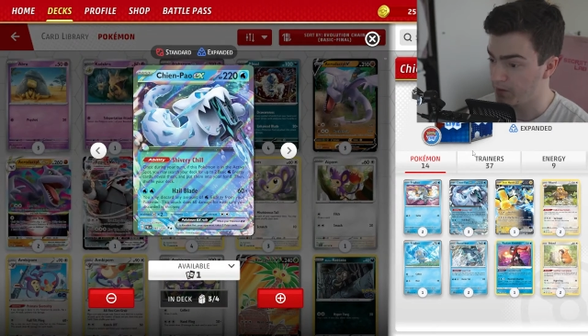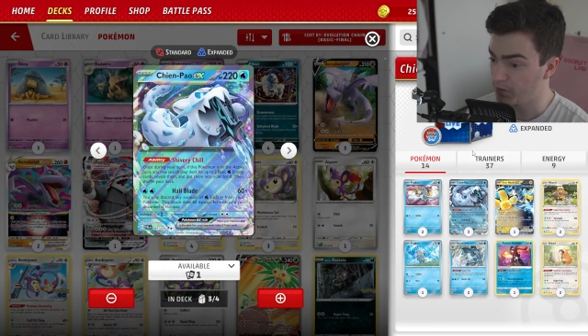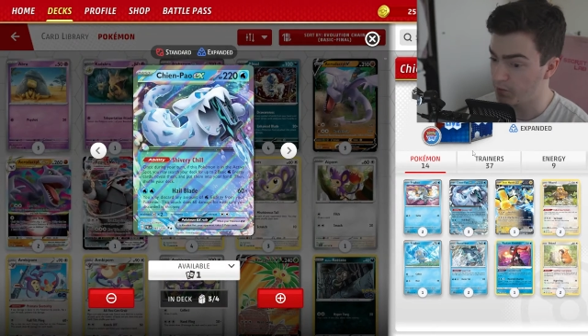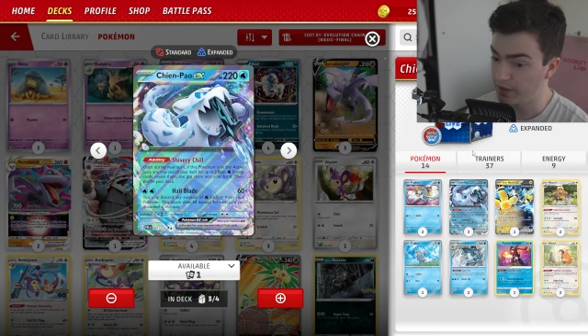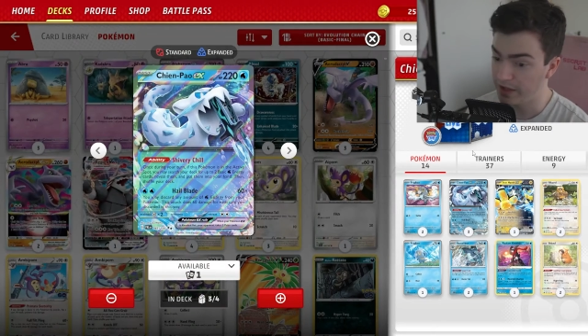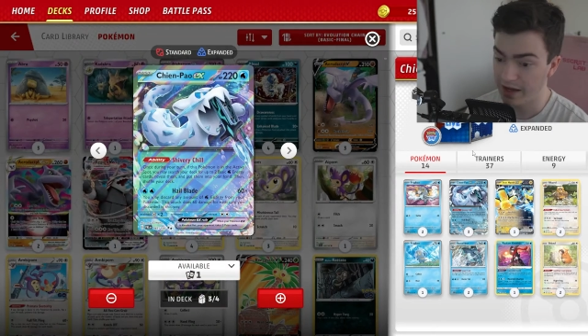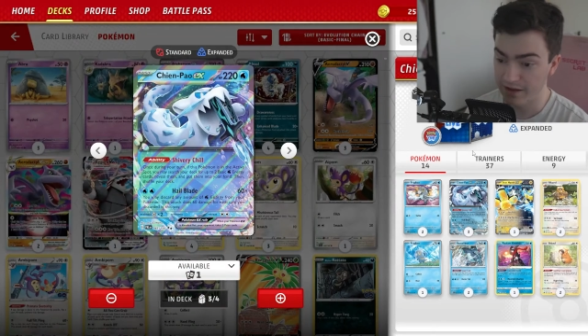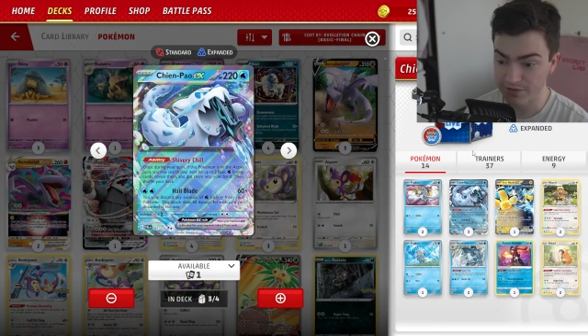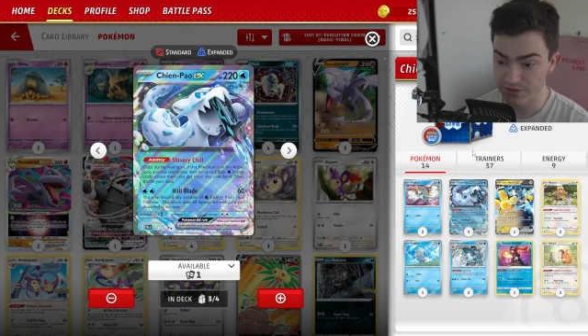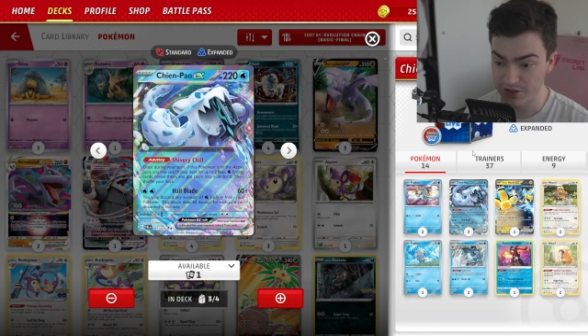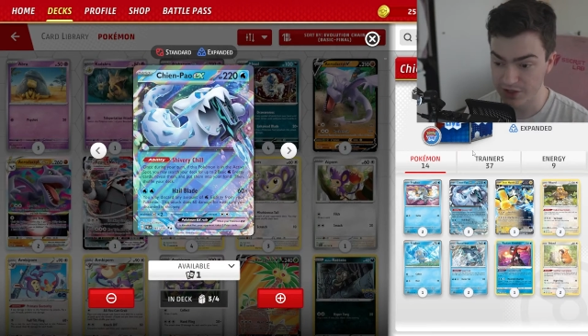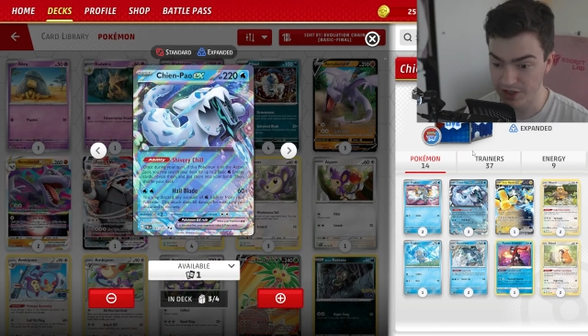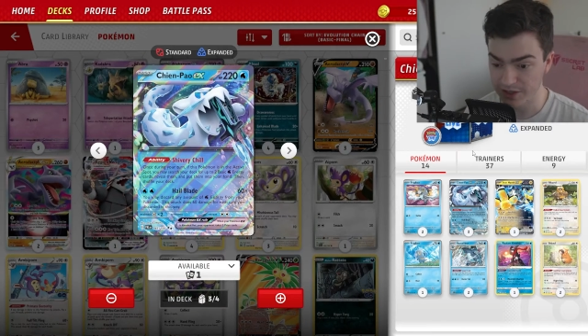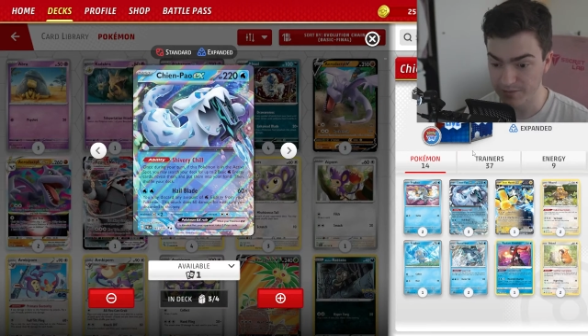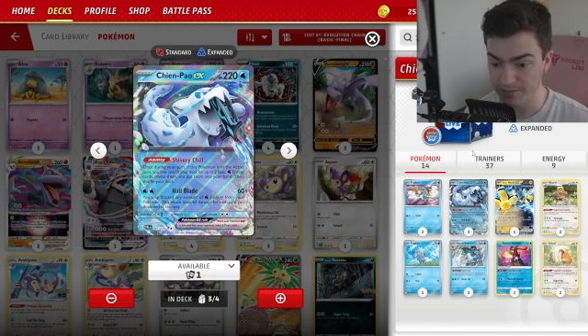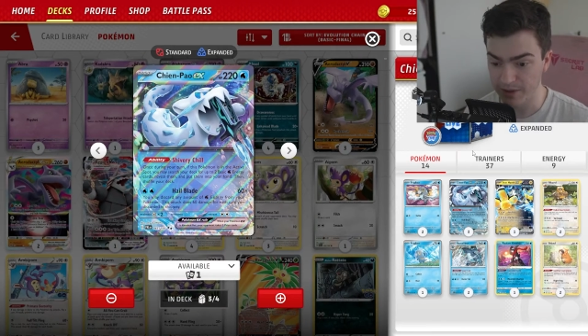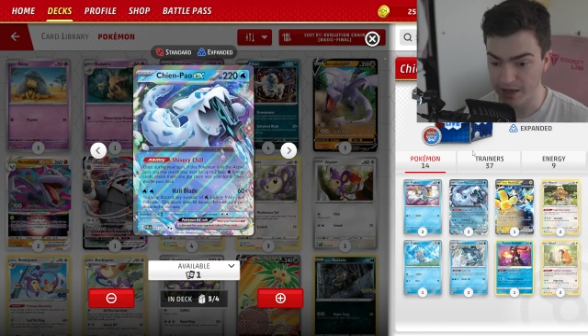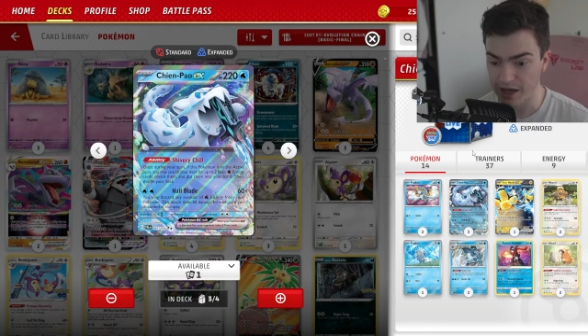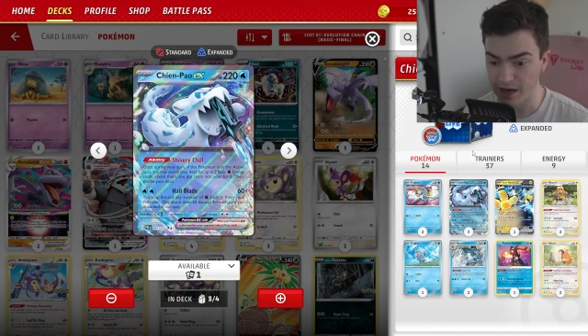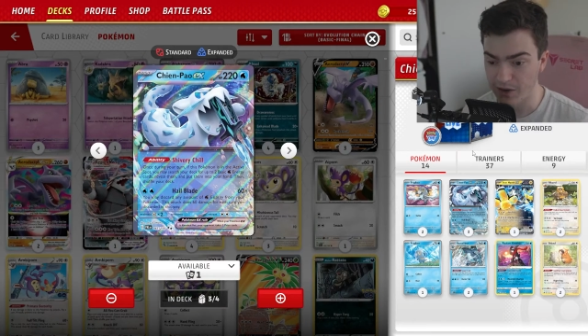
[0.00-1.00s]
We have
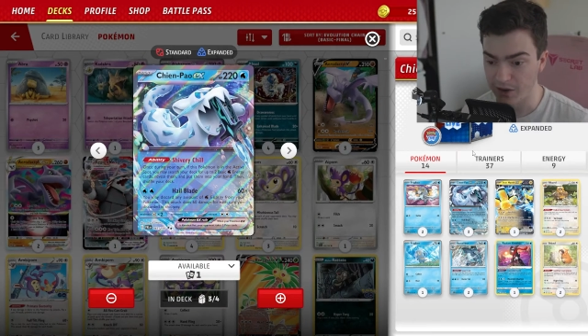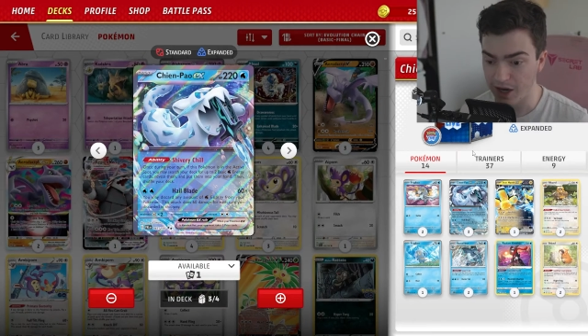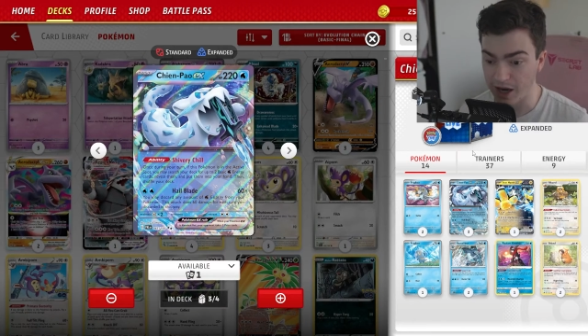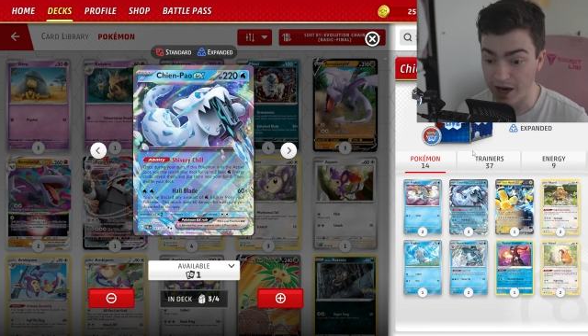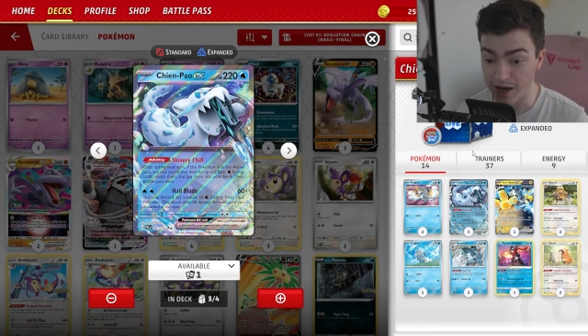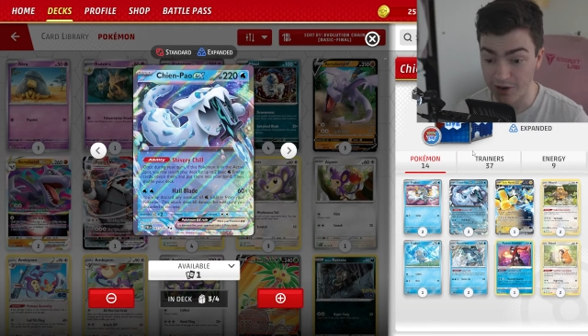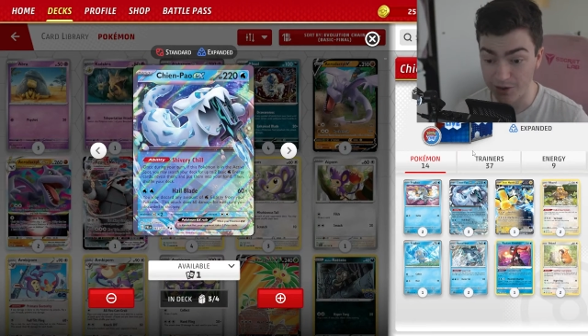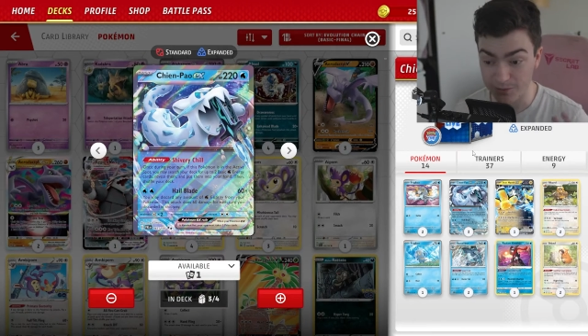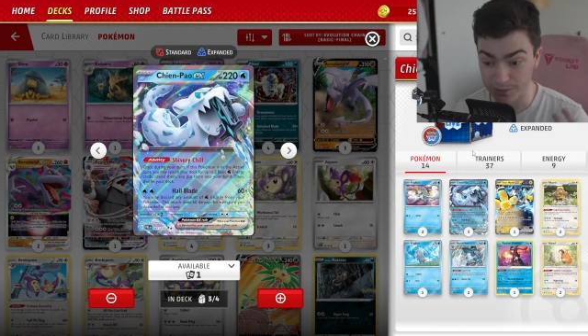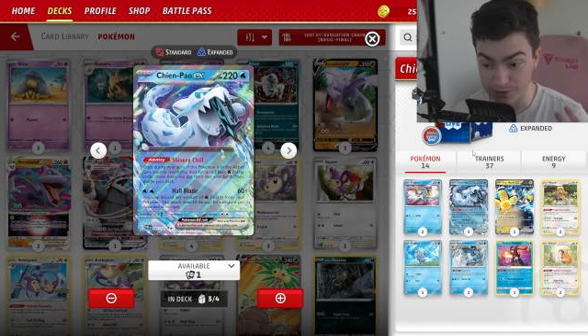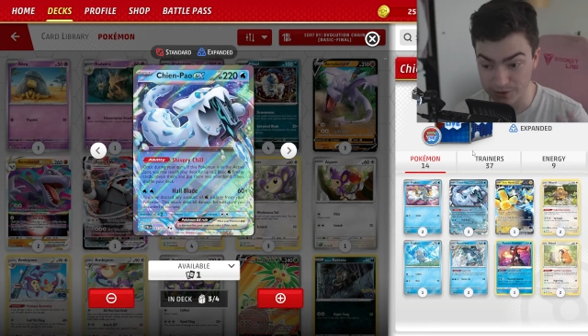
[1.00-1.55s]
Chien-Pao, our